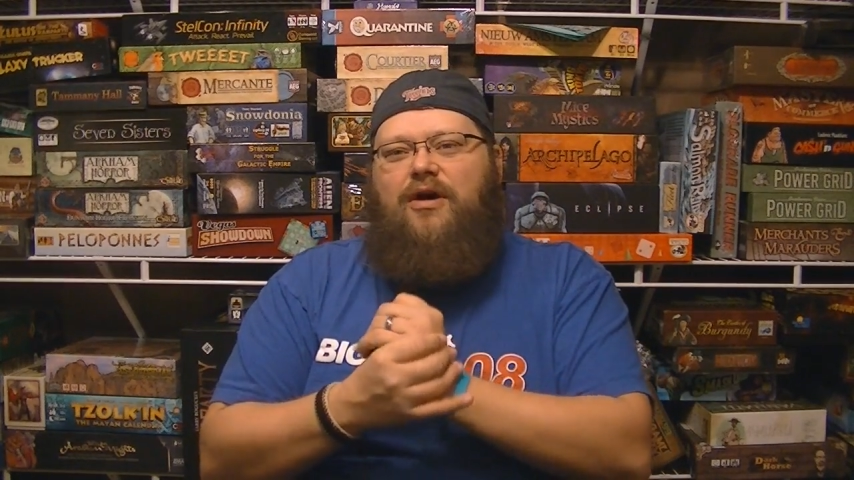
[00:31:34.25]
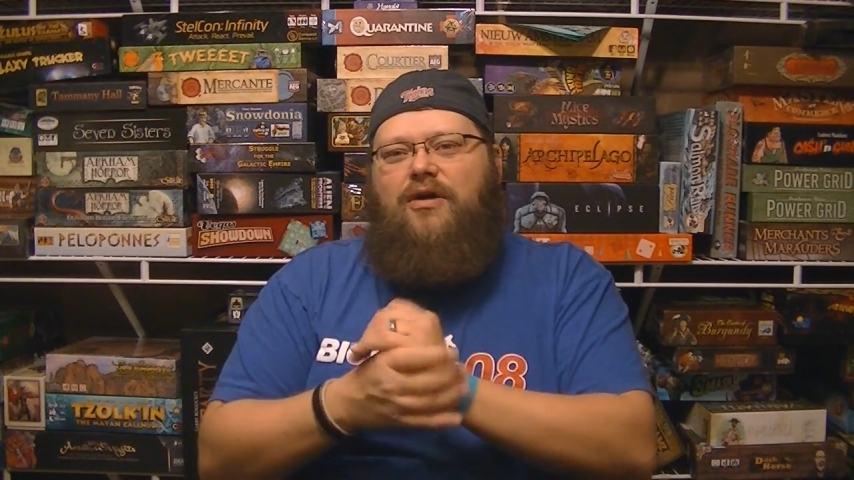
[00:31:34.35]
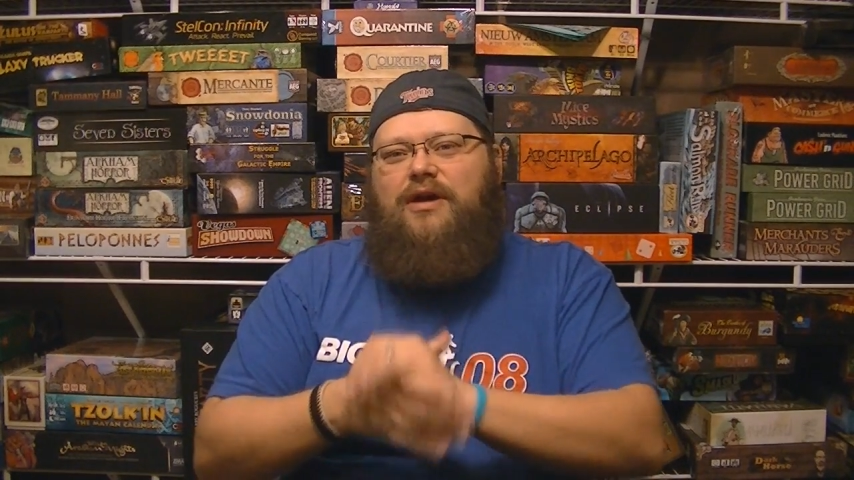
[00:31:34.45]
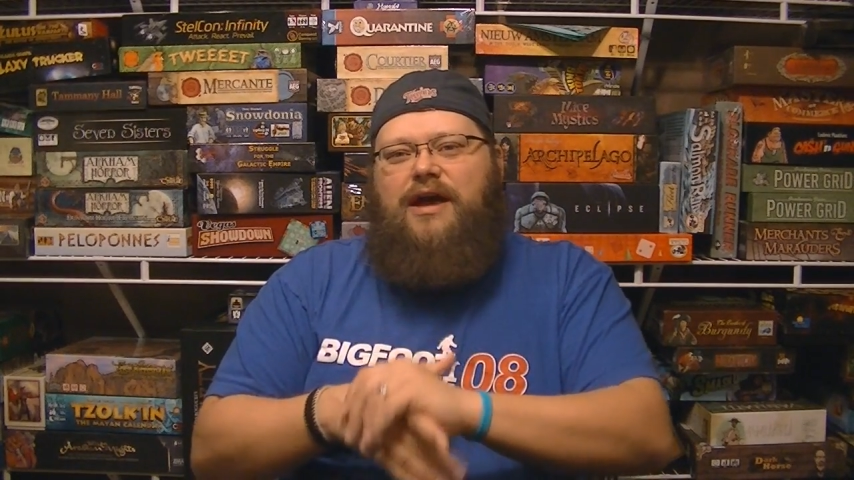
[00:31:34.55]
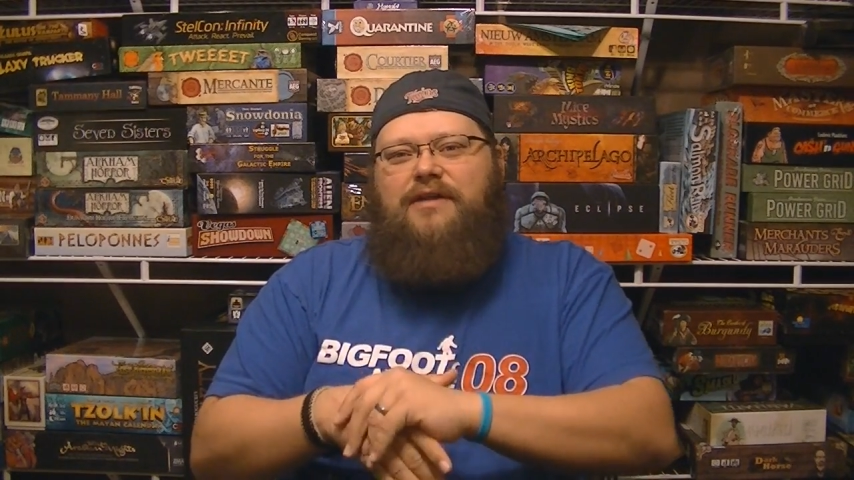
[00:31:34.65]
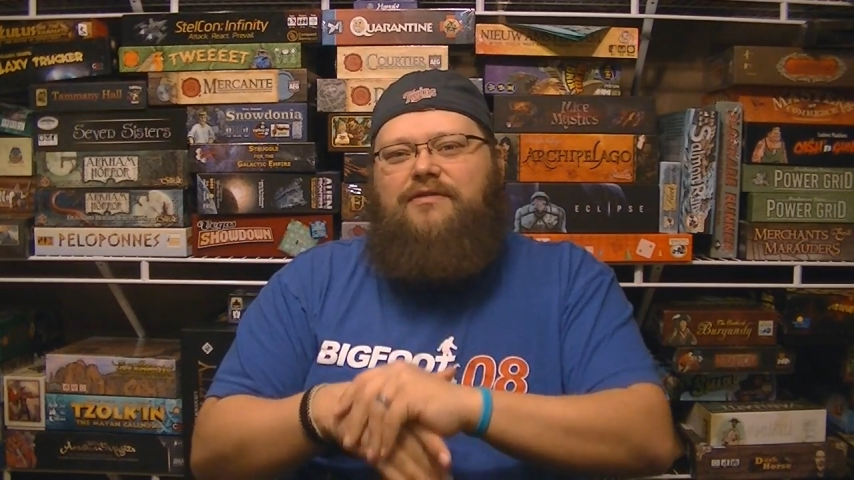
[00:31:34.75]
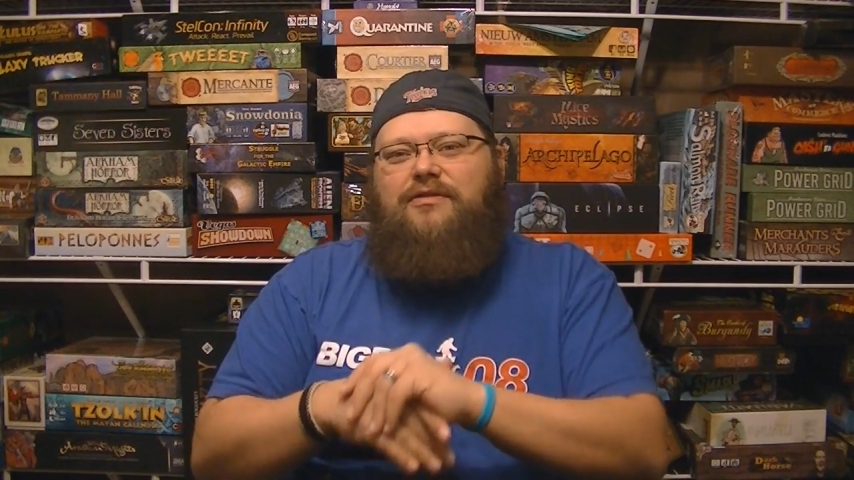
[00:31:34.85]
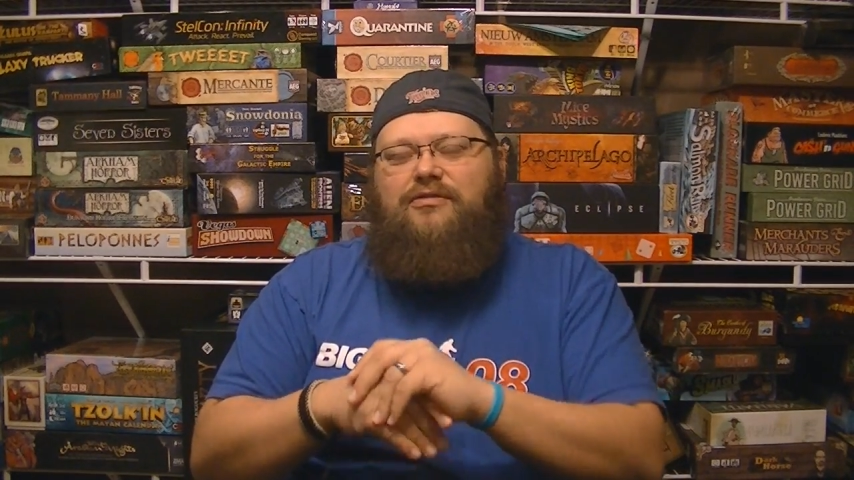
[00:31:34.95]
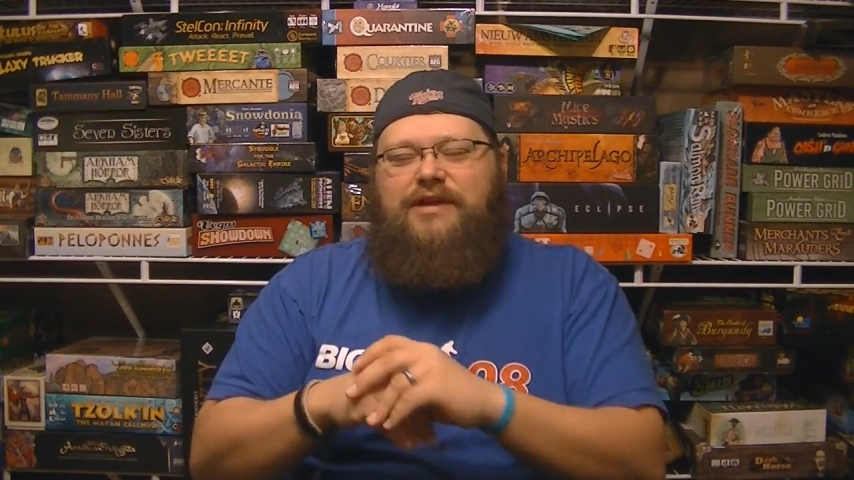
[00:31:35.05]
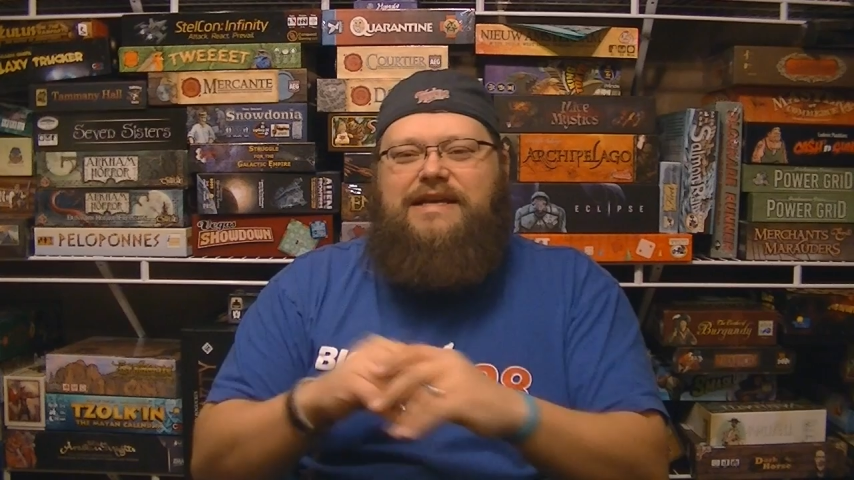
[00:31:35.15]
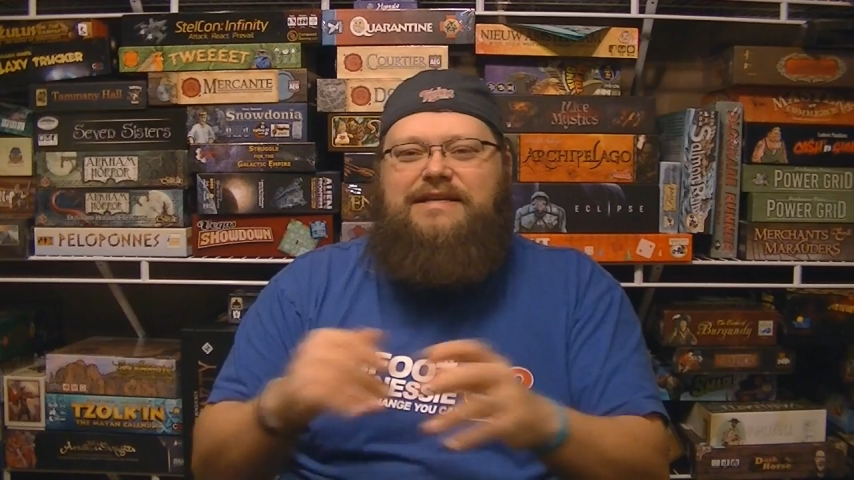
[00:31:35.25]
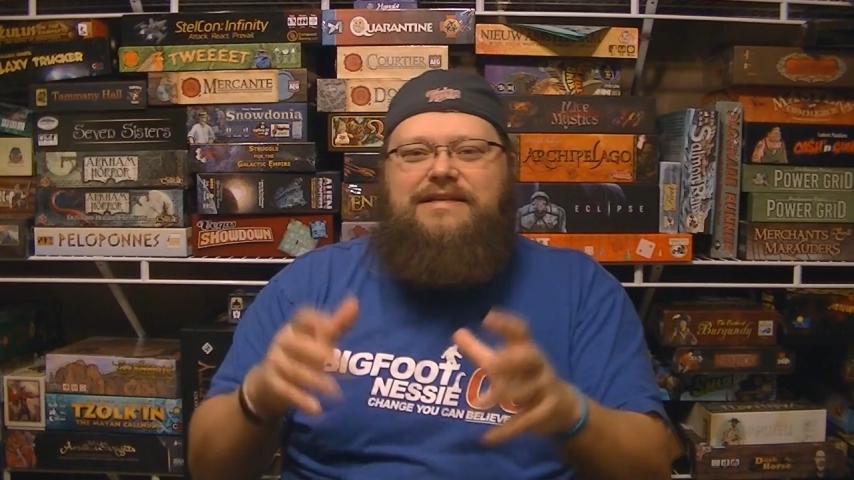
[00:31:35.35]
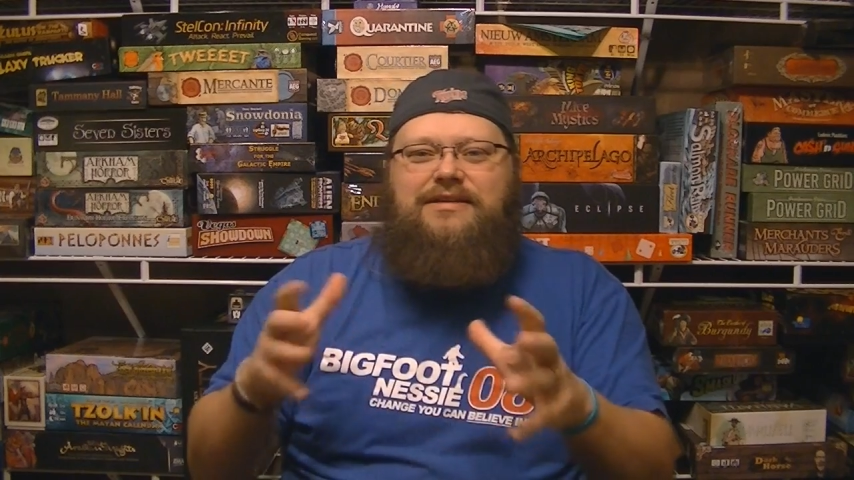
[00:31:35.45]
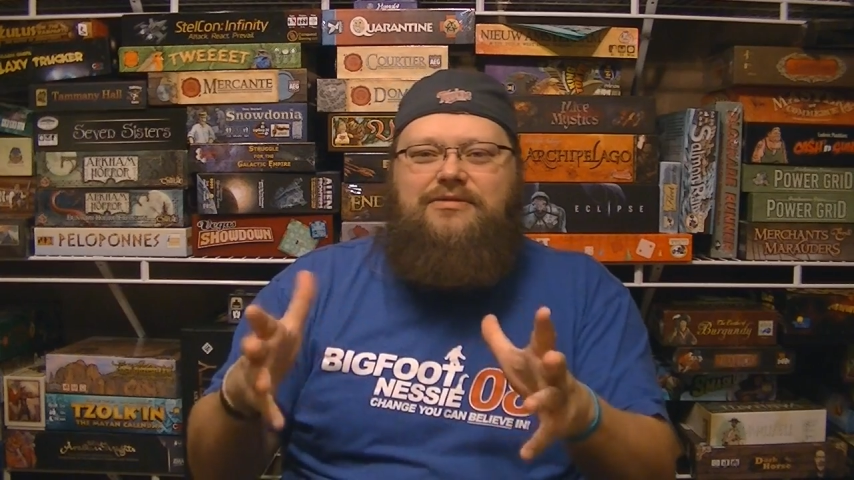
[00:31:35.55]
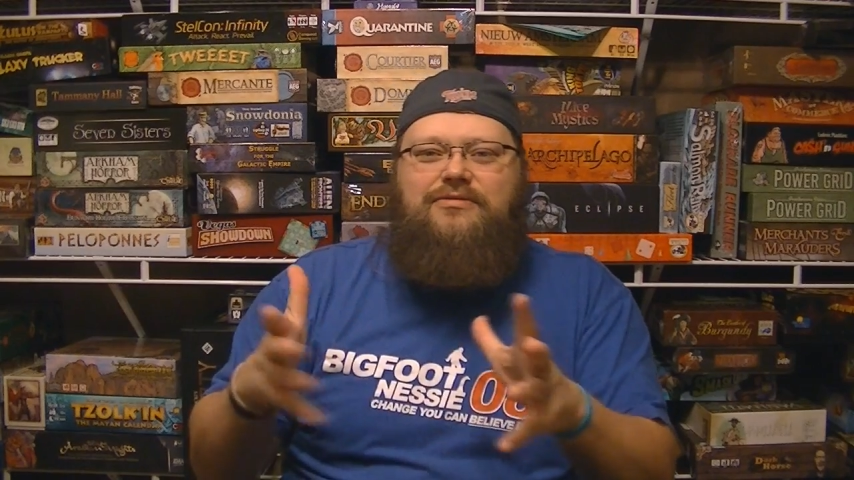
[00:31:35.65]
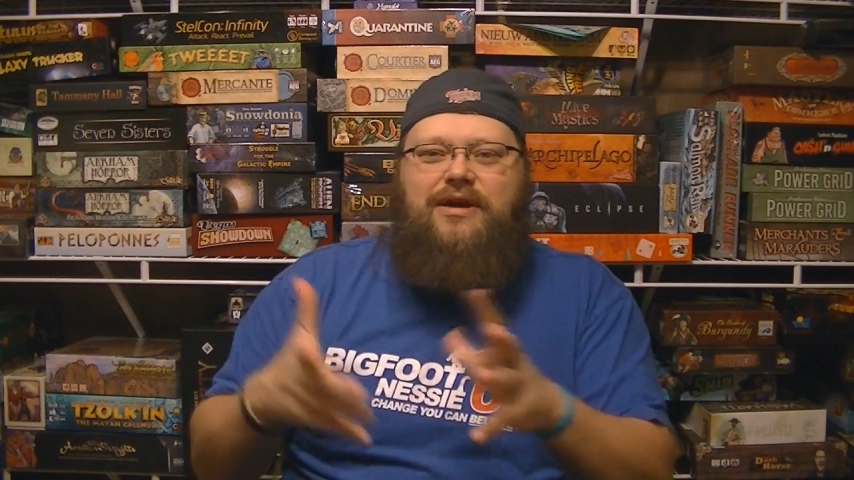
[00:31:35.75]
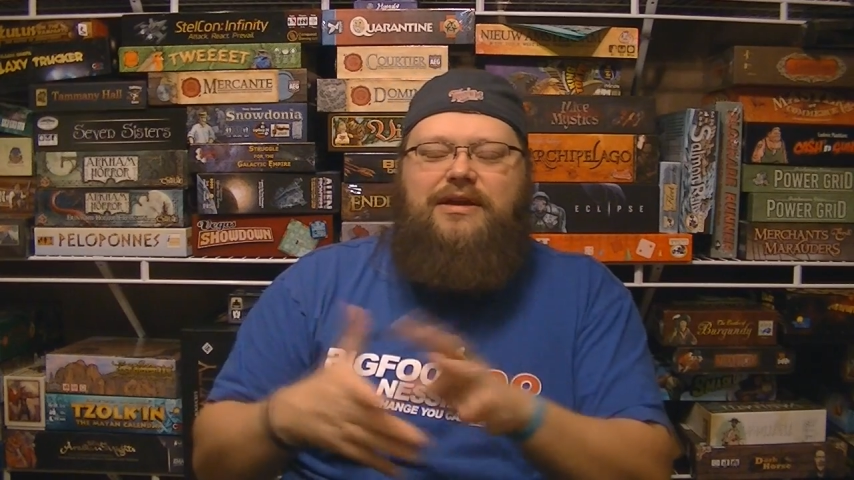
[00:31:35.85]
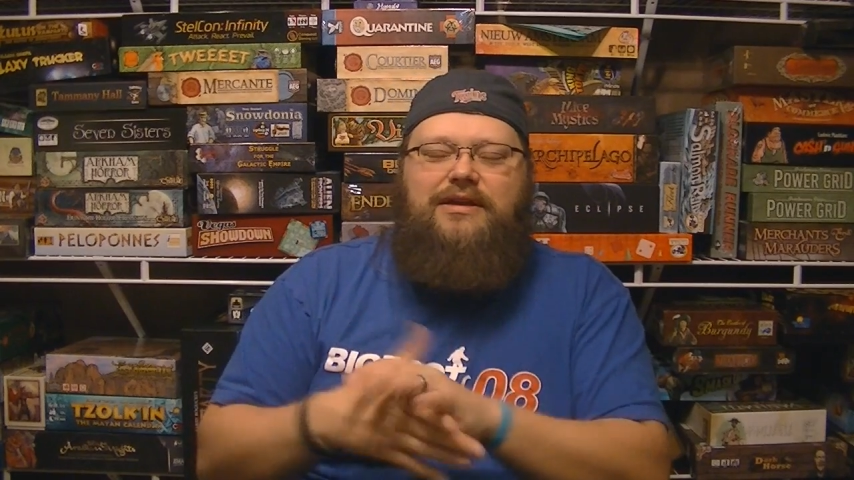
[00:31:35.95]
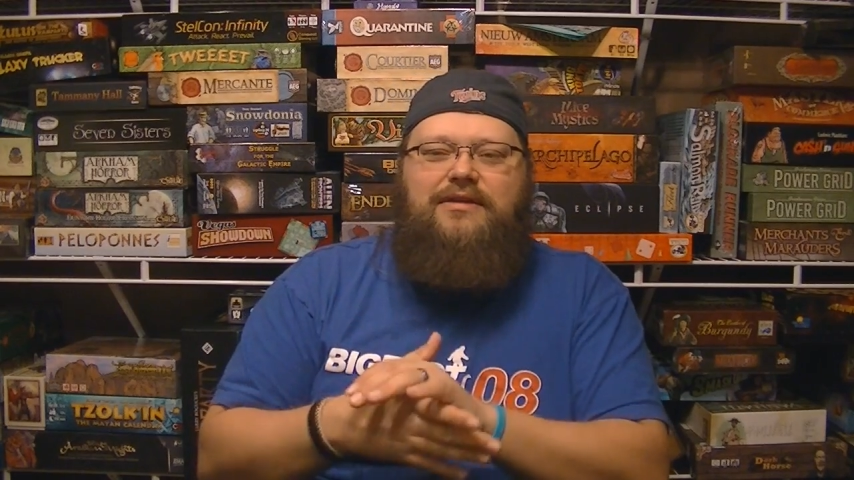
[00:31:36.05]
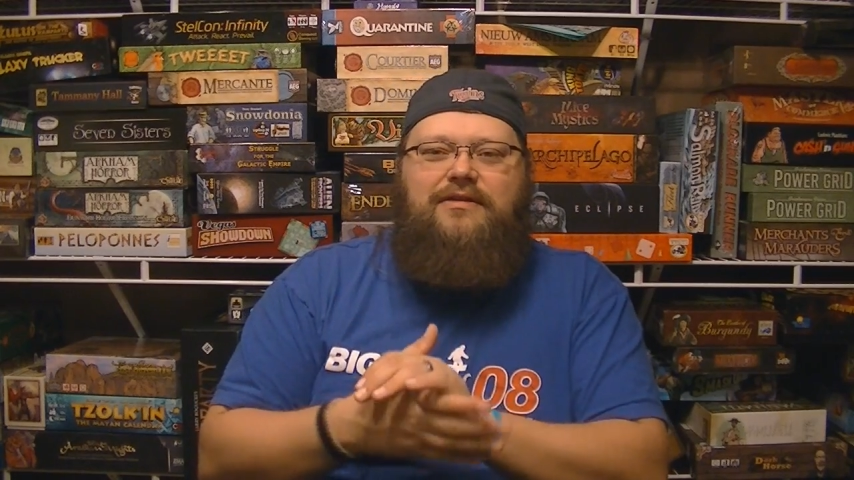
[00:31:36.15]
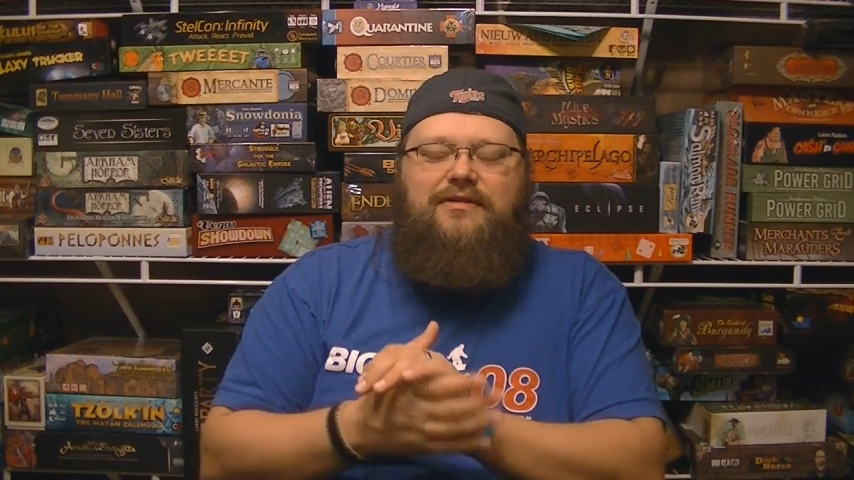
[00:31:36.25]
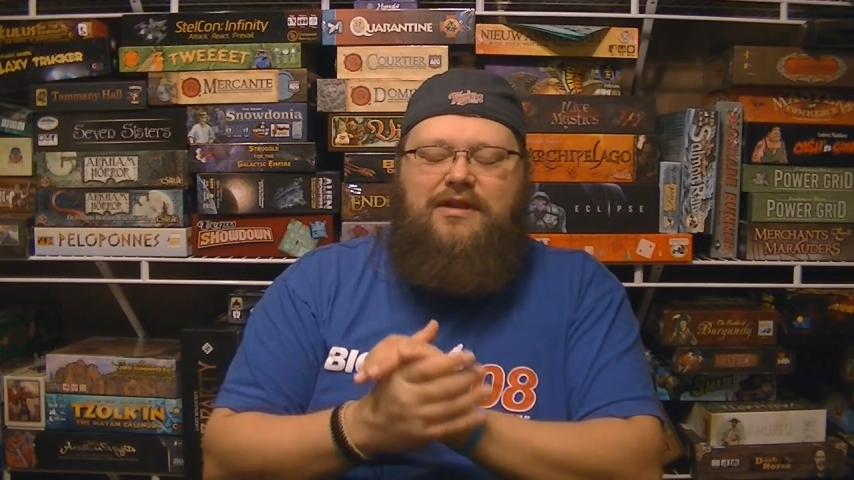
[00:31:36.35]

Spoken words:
all kinds of crazy new ideas,